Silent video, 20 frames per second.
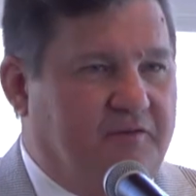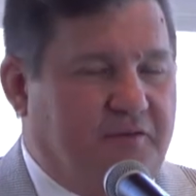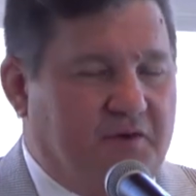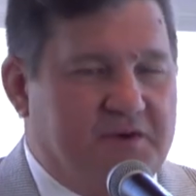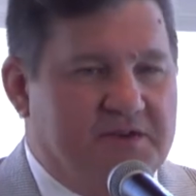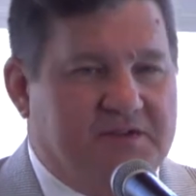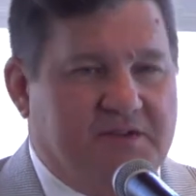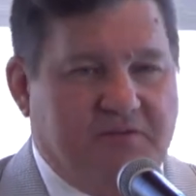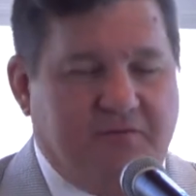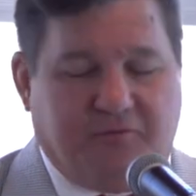
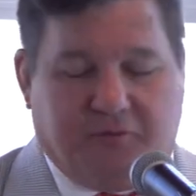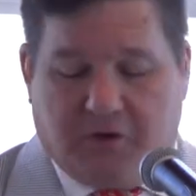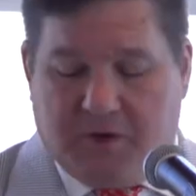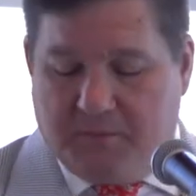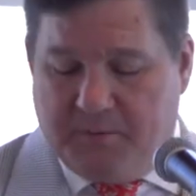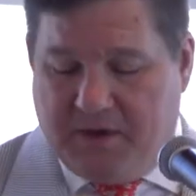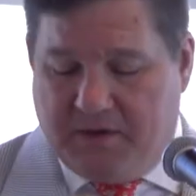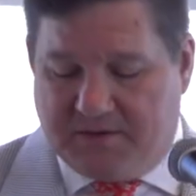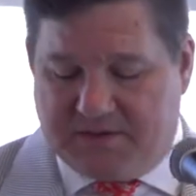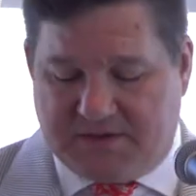first and
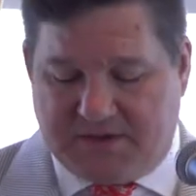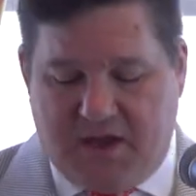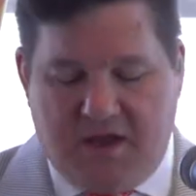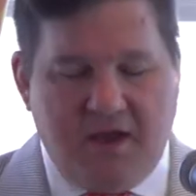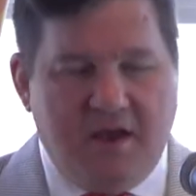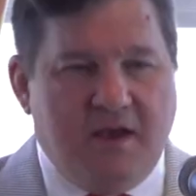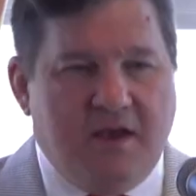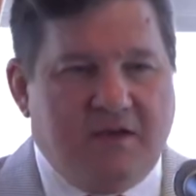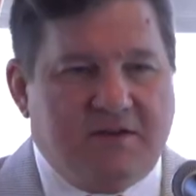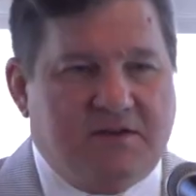foremost.
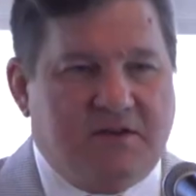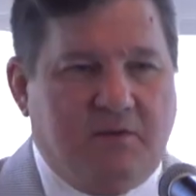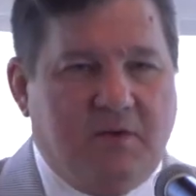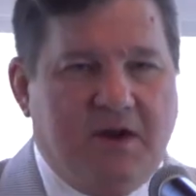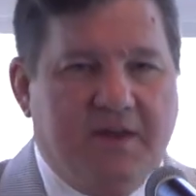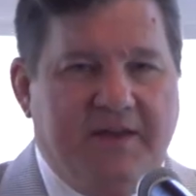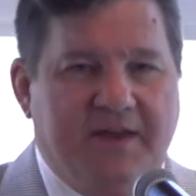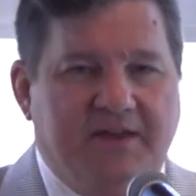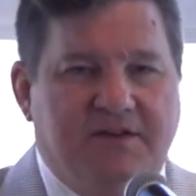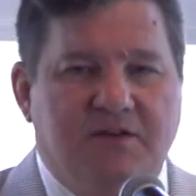So
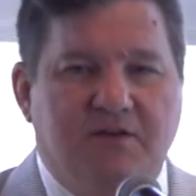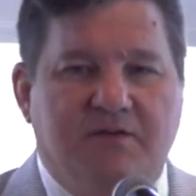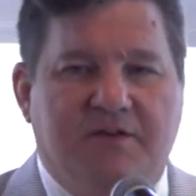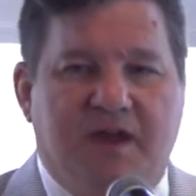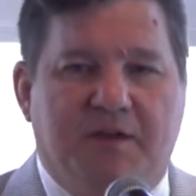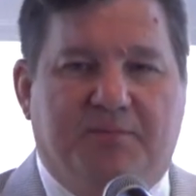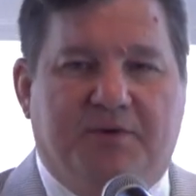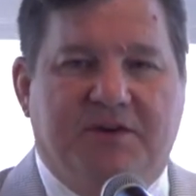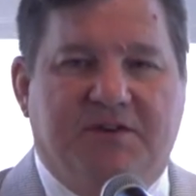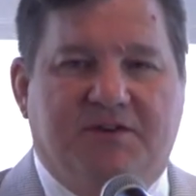what do?
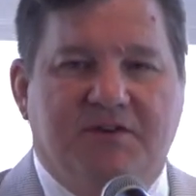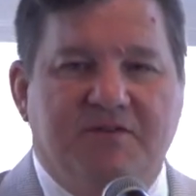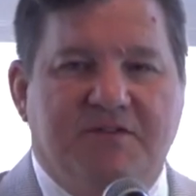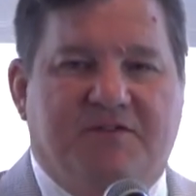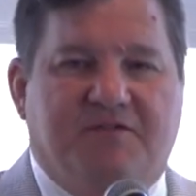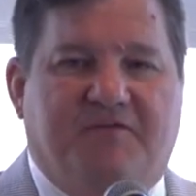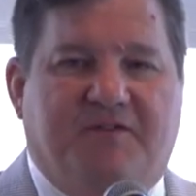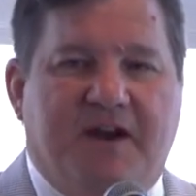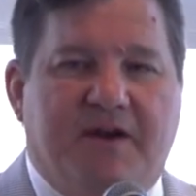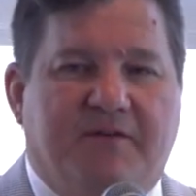They
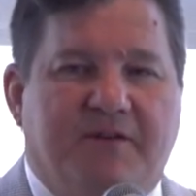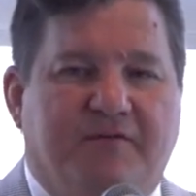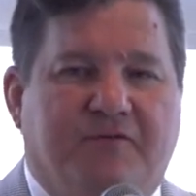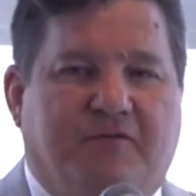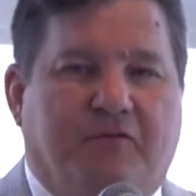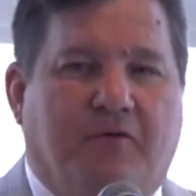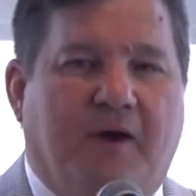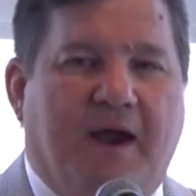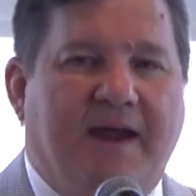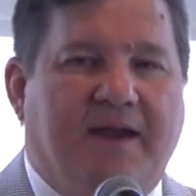produce very
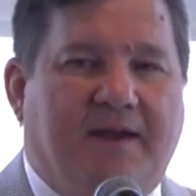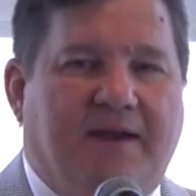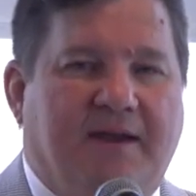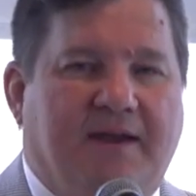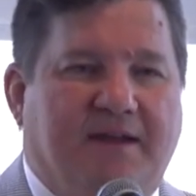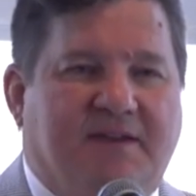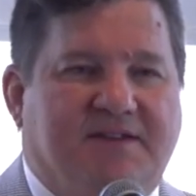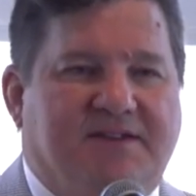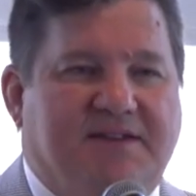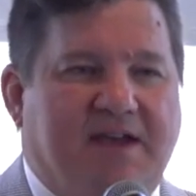
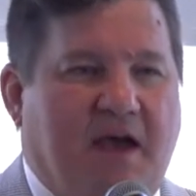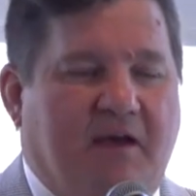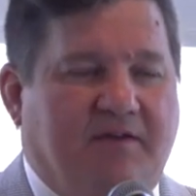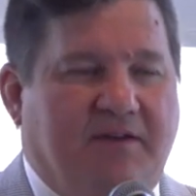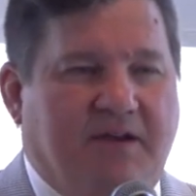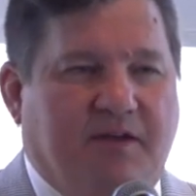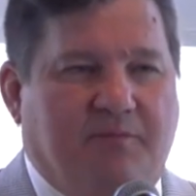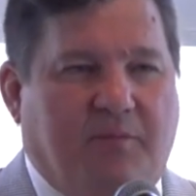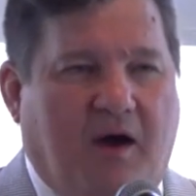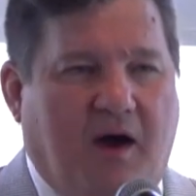frightening sounding